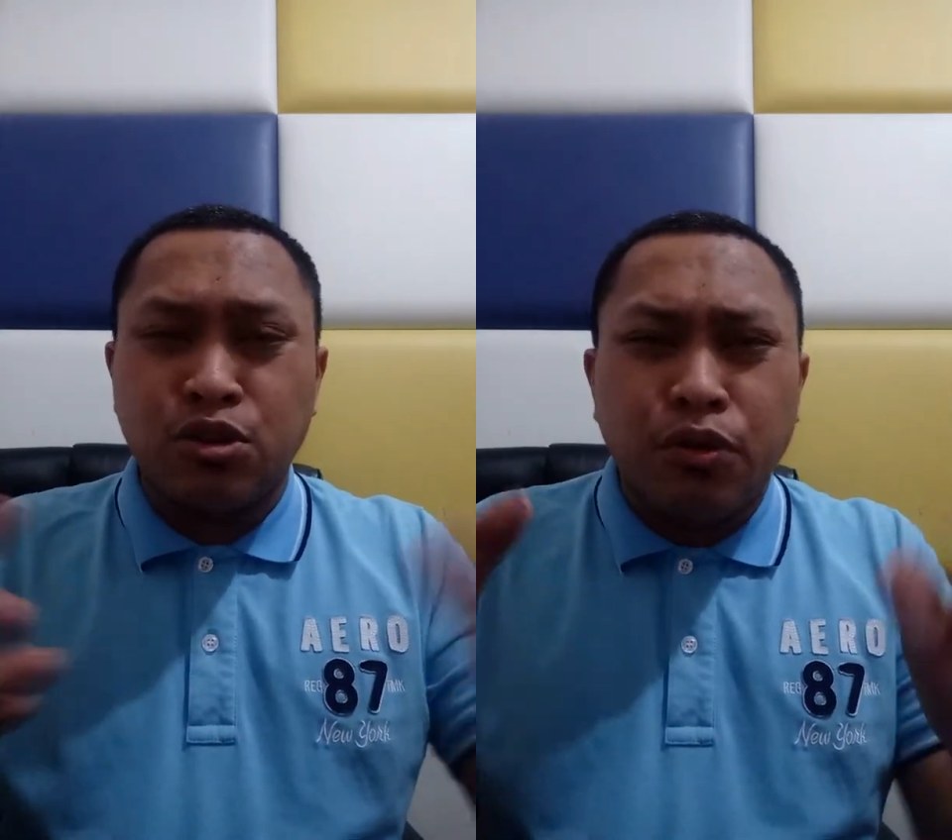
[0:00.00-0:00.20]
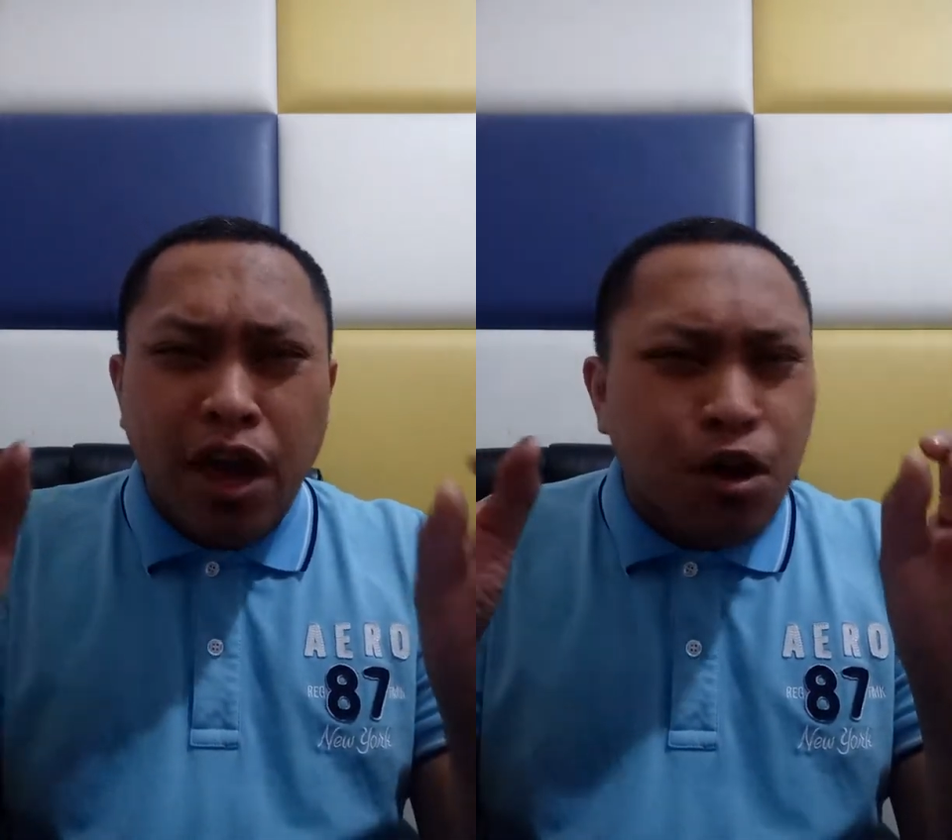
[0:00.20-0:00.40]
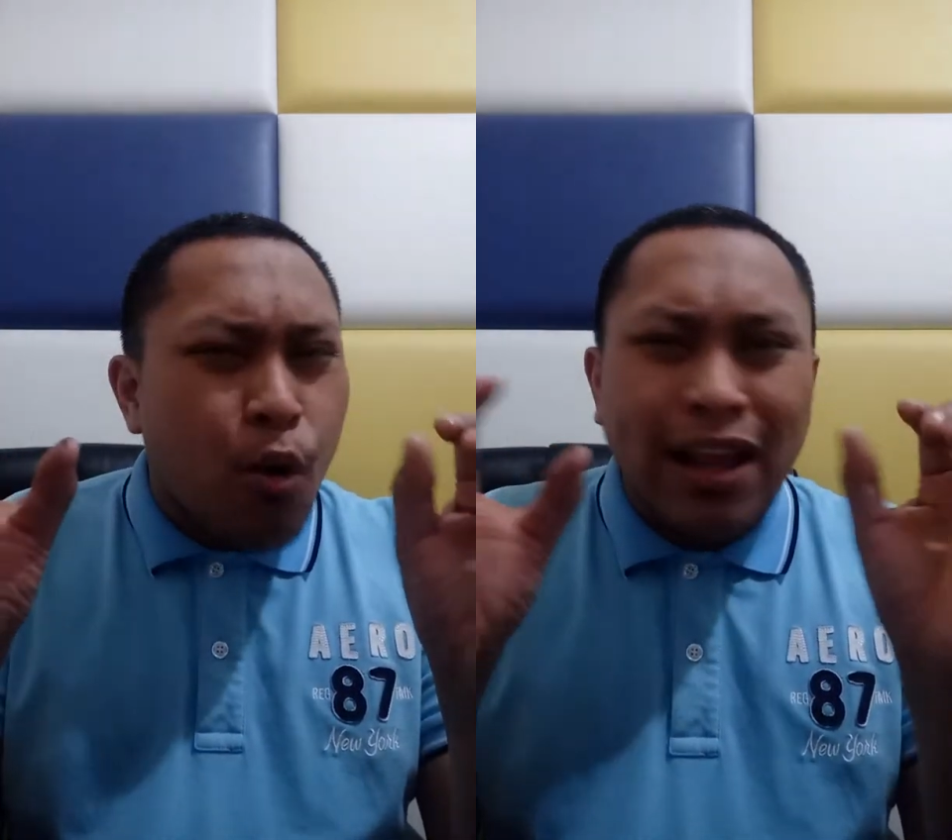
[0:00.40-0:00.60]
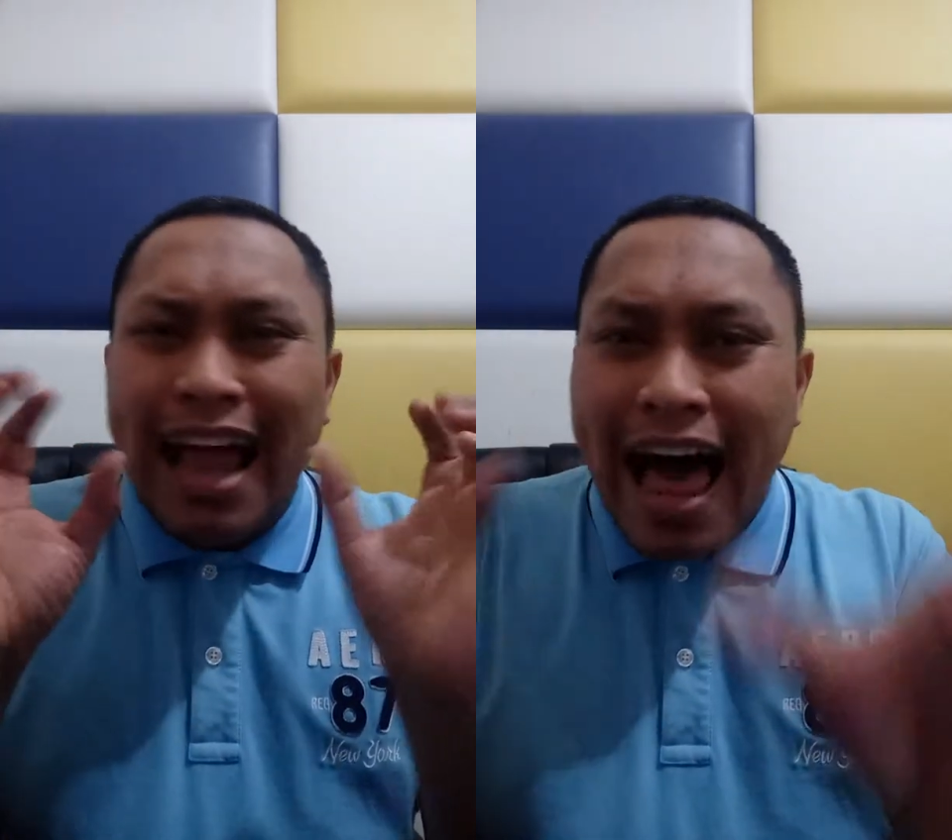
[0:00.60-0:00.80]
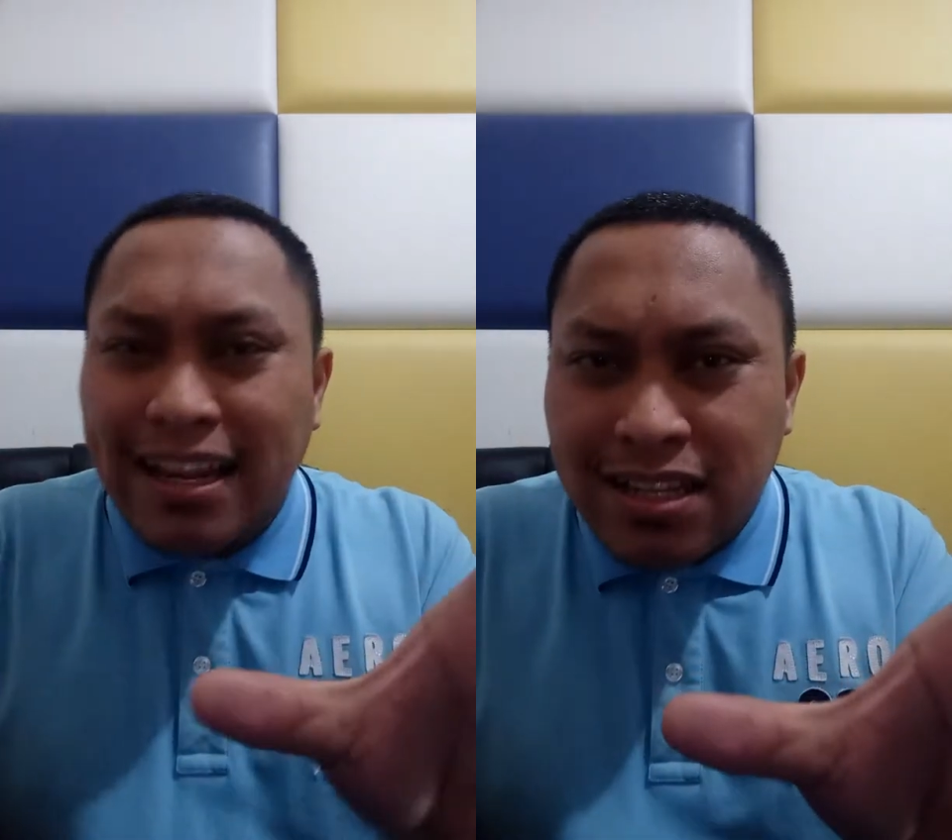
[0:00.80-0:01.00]
So they know a
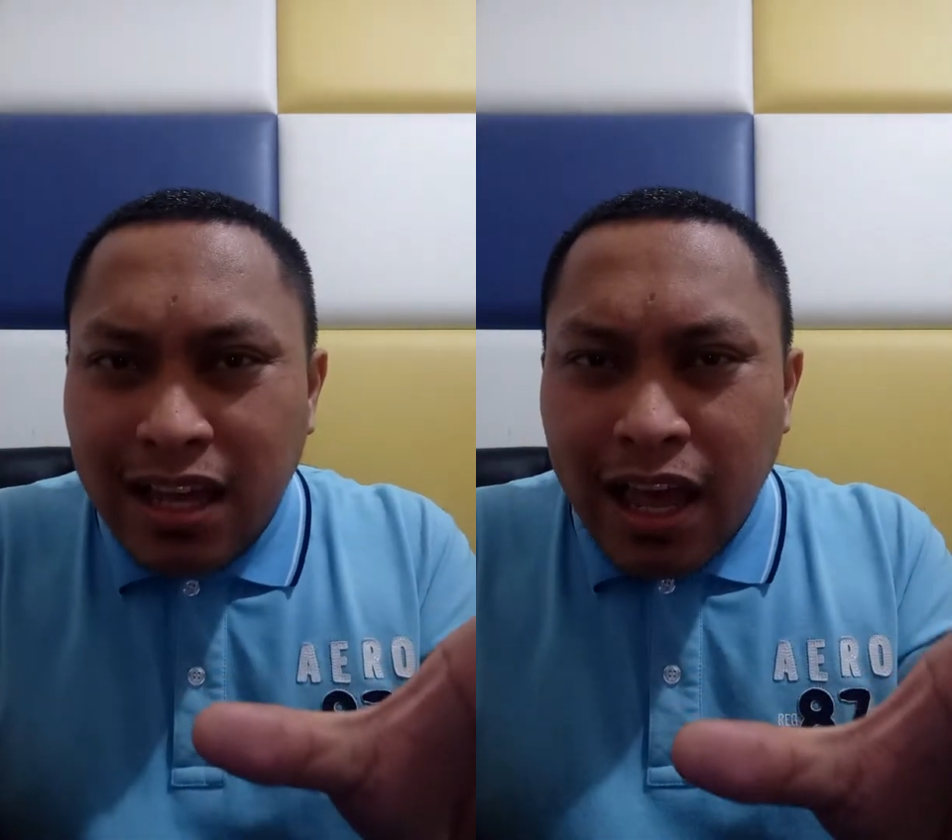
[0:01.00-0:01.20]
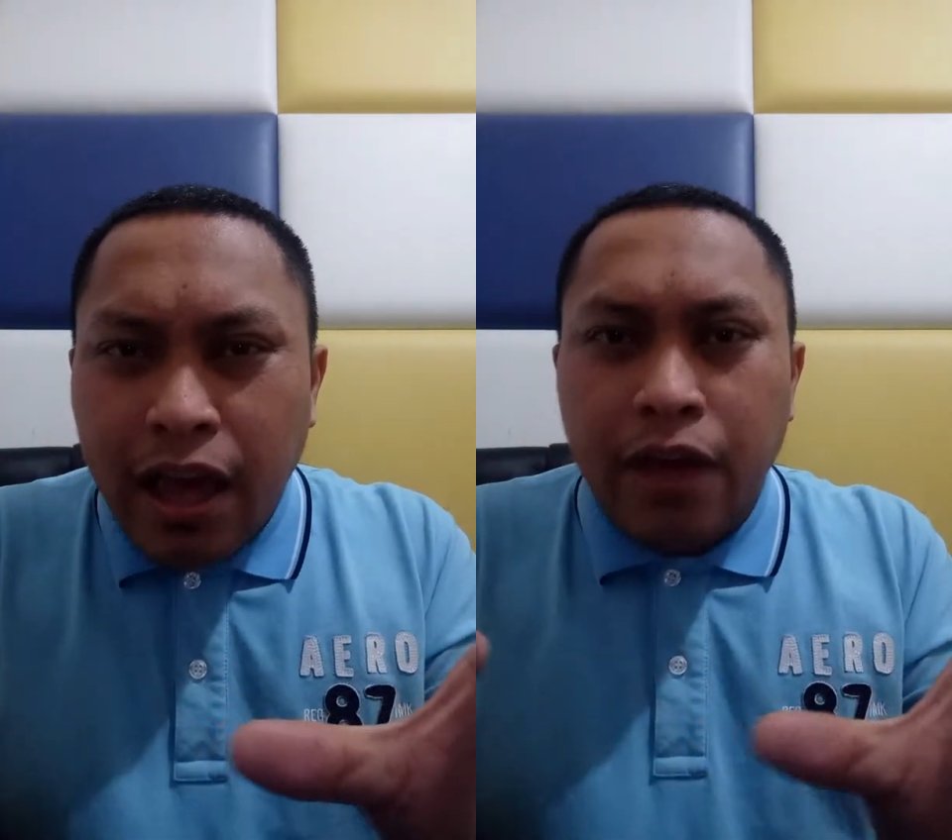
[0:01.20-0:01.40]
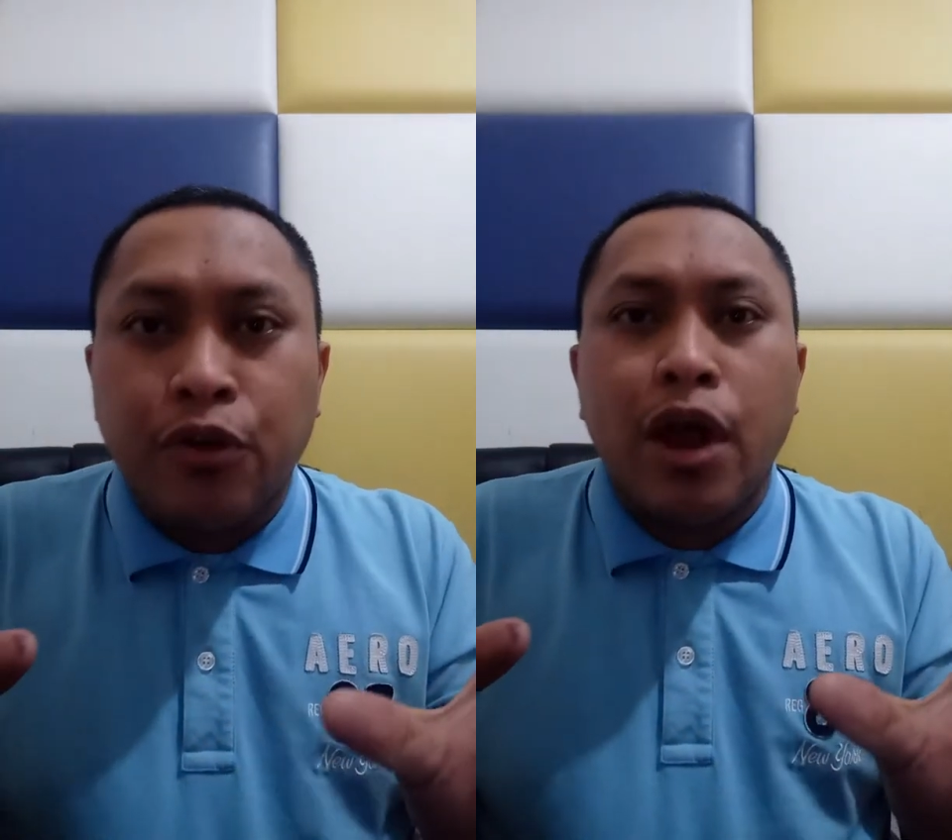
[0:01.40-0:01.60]
lot and